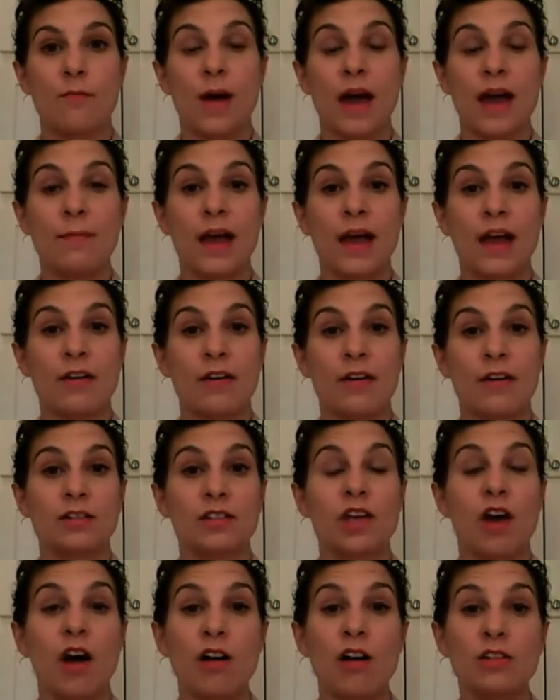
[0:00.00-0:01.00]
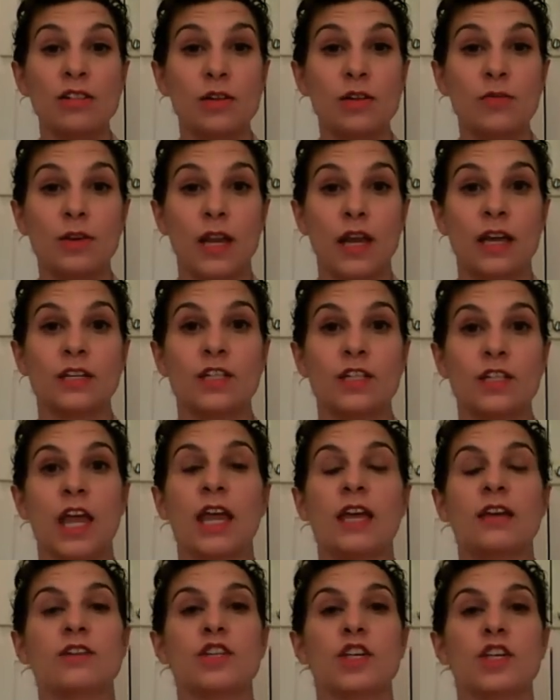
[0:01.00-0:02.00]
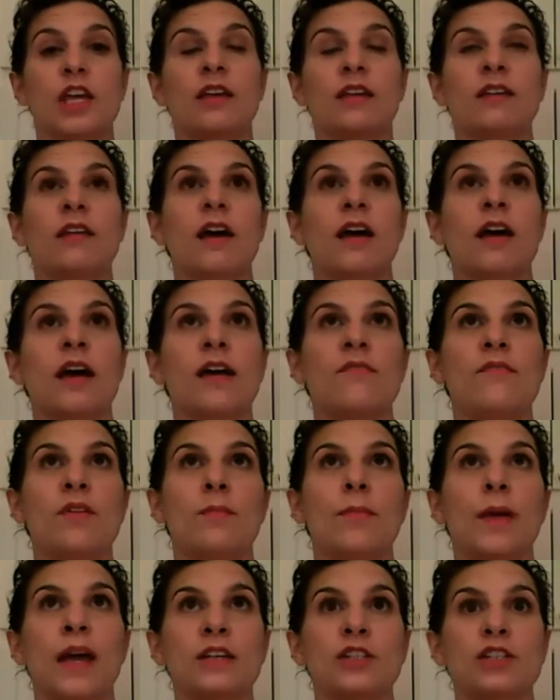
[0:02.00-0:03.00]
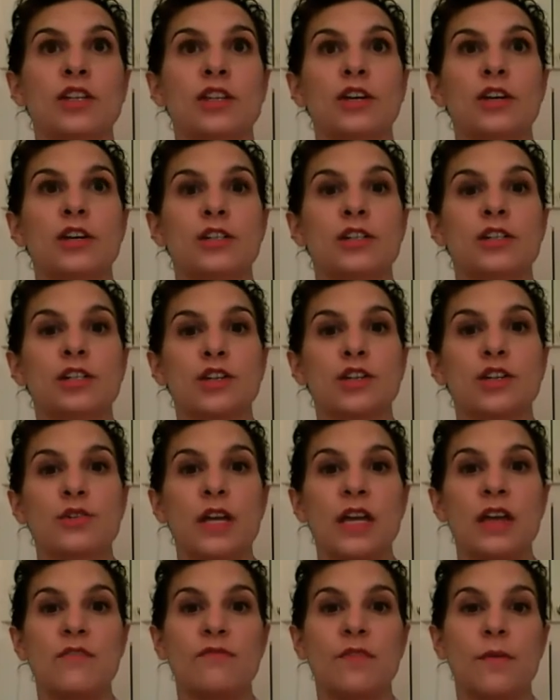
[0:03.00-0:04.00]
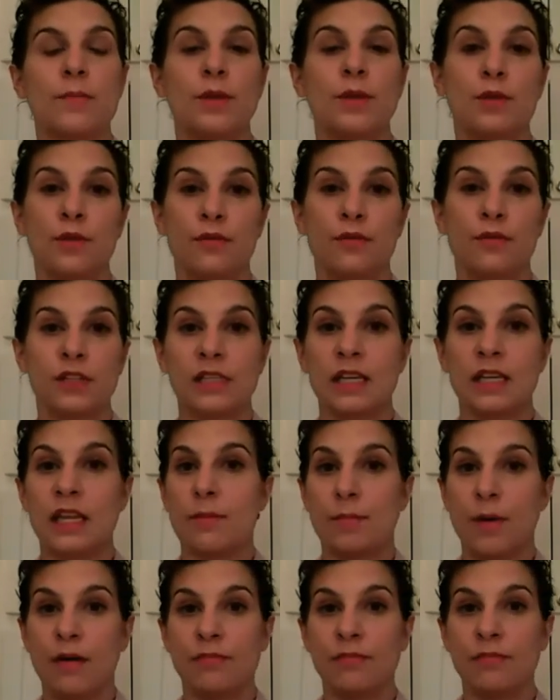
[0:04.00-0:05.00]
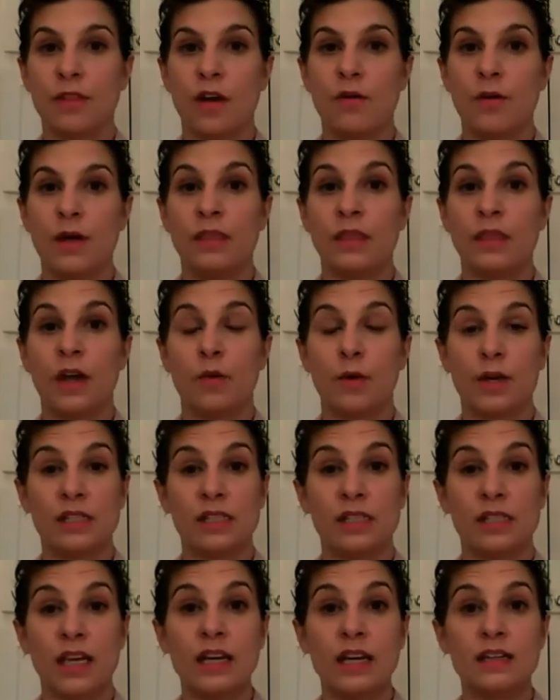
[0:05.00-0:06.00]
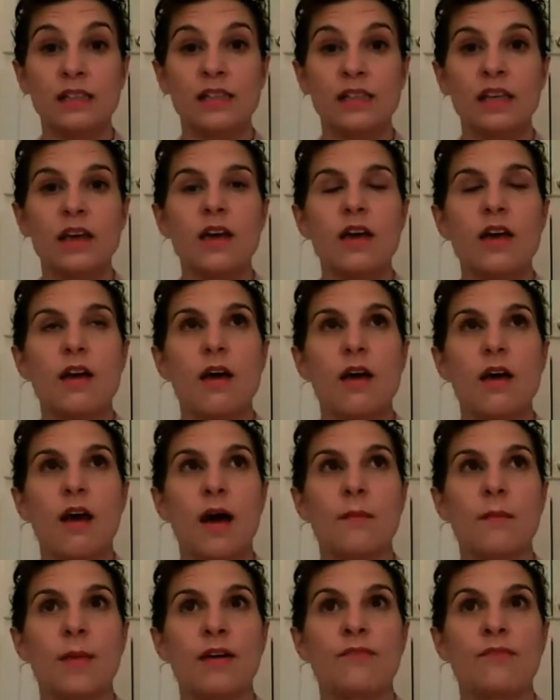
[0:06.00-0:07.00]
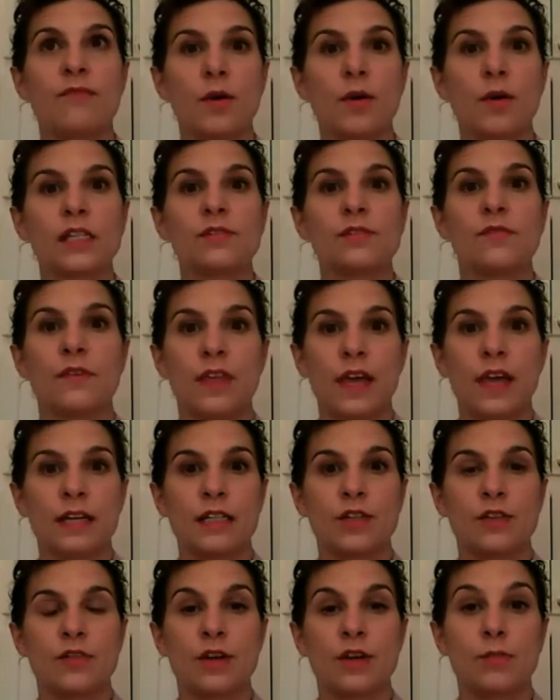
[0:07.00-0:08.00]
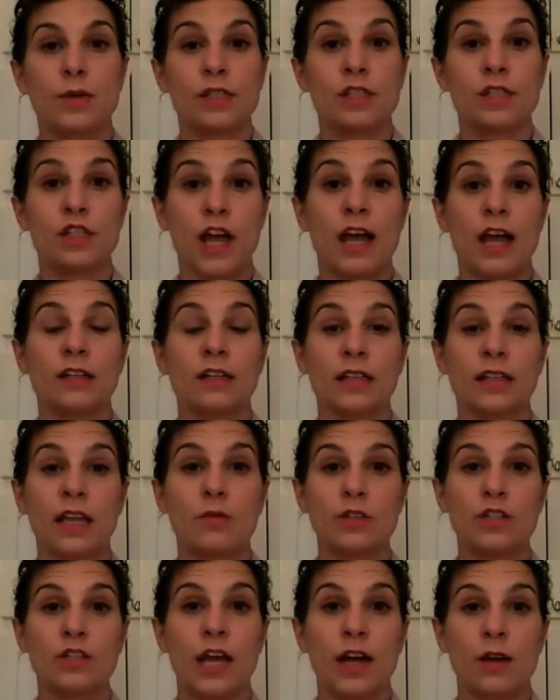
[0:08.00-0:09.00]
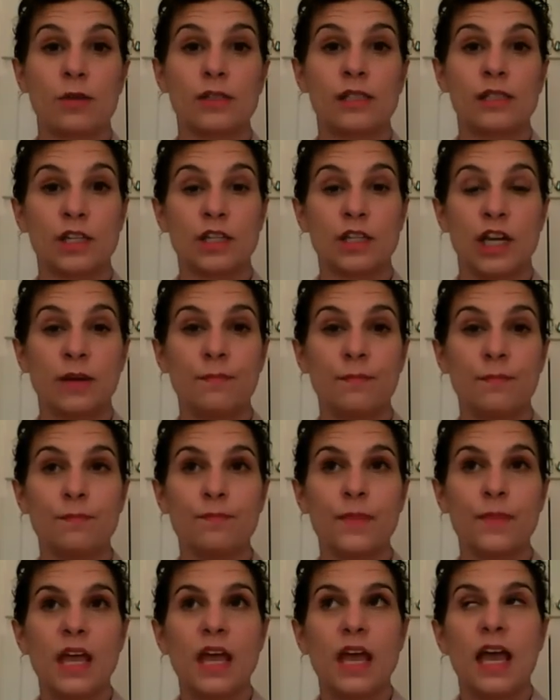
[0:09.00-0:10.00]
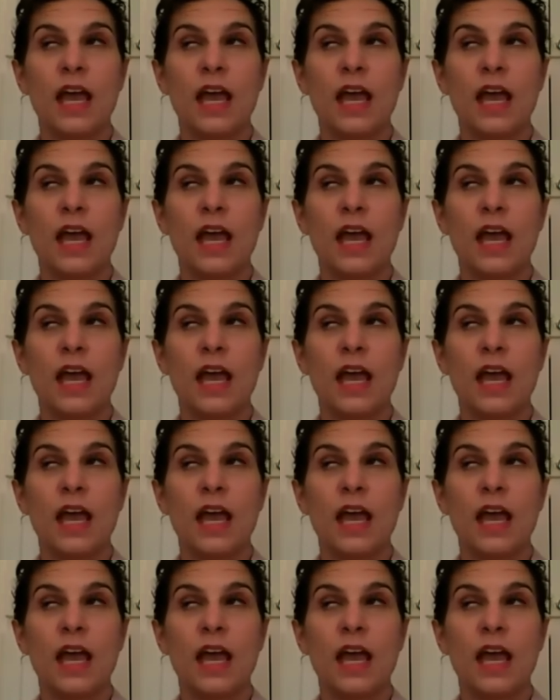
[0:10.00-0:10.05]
My background is also in education. I have a bachelor's degree from the University of Buffalo in linguistics. My focus for that degree was child language acquisition.